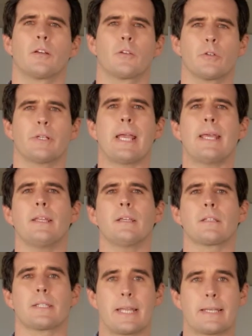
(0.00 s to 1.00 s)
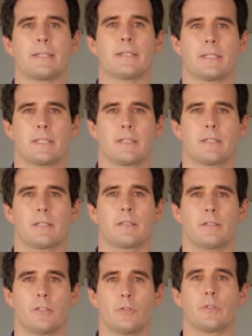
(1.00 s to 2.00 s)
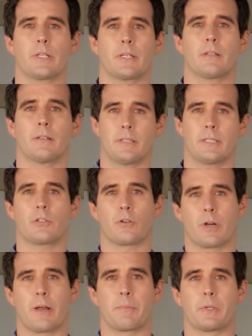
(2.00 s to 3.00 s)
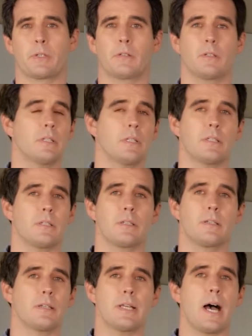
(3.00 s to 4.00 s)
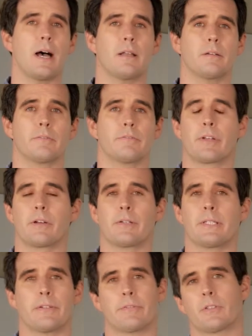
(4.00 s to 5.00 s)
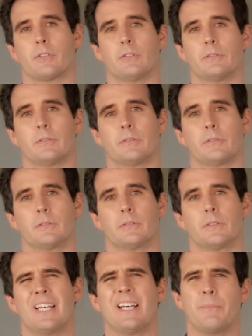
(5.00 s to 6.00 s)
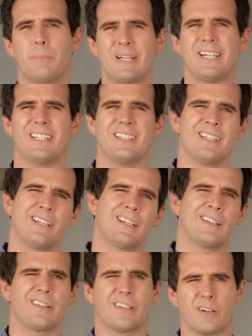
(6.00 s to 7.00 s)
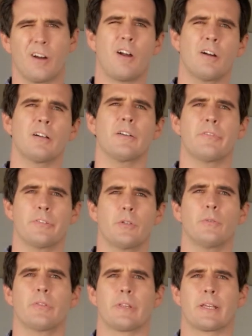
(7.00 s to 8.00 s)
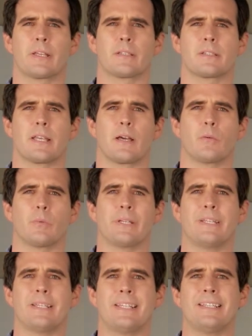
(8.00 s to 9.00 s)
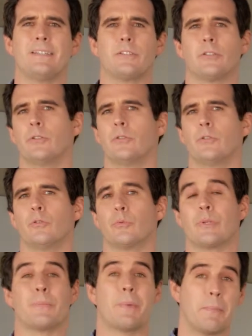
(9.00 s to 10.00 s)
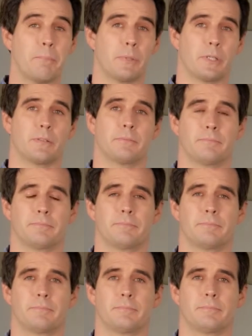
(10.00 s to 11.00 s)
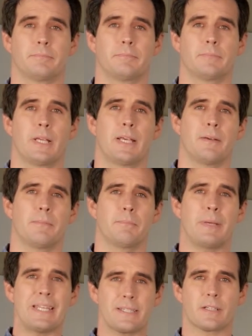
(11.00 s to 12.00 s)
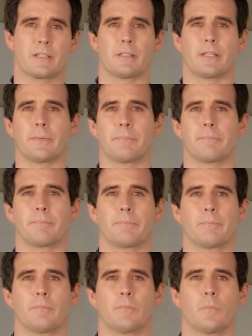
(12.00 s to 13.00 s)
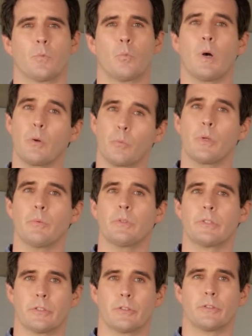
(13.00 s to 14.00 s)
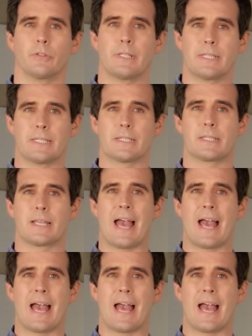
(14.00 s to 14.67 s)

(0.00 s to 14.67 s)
Creating sentences using this grammar is not very difficult, but there are a few things that we need to remember. Basically, what we will do is